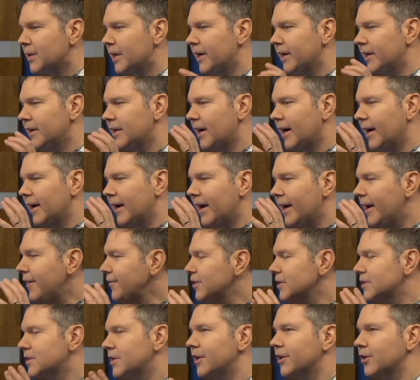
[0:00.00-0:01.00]
and I
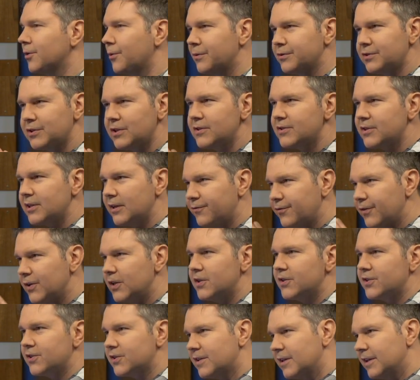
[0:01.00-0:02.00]
have to tell you, since I
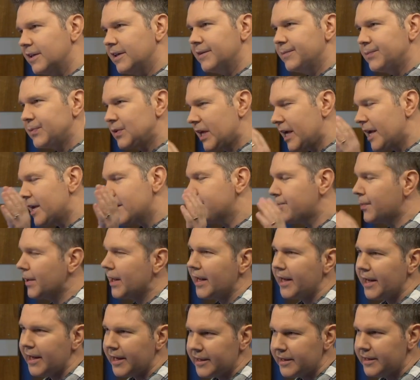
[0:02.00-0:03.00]
finished the
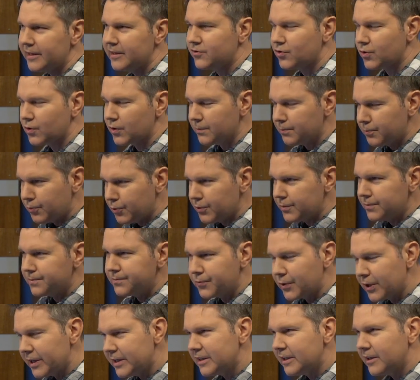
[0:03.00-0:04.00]
campaign and sort of put
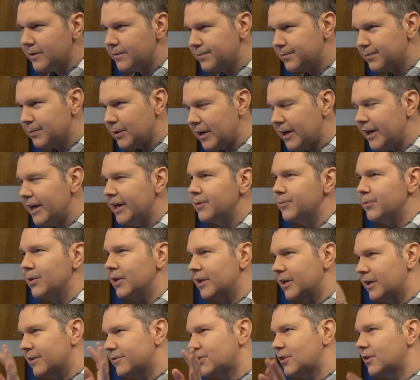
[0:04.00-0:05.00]
Red Dead behind
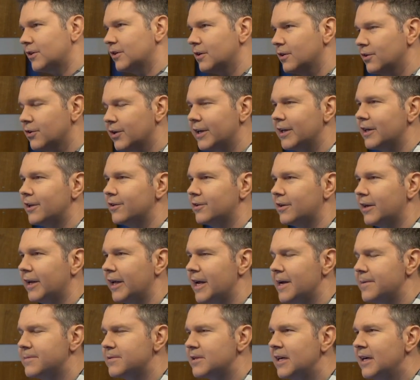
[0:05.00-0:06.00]
me and I've started to look at other
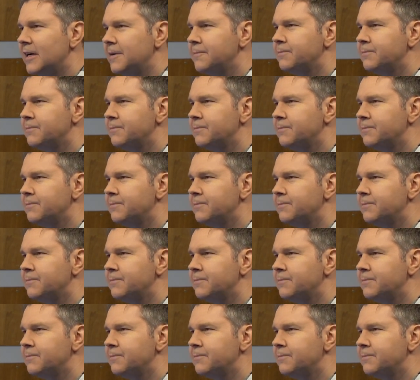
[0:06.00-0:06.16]
games,